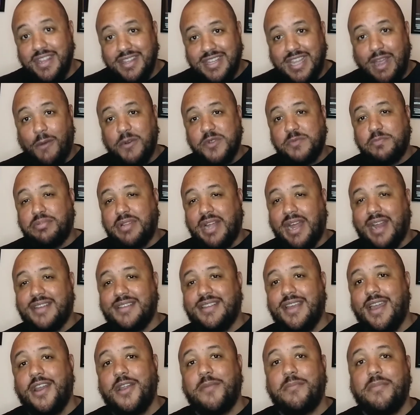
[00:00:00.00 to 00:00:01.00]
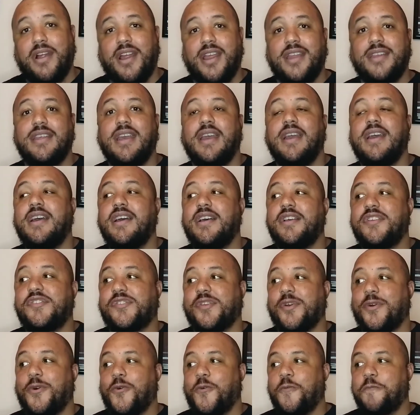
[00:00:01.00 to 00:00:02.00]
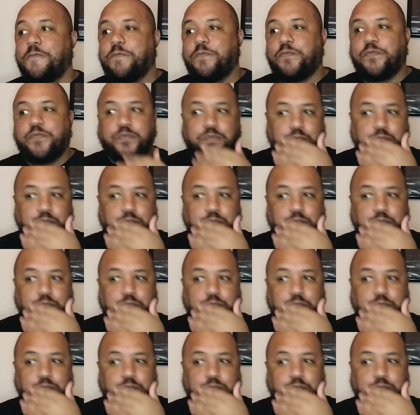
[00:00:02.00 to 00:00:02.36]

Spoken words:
That was Black Dynamite. So,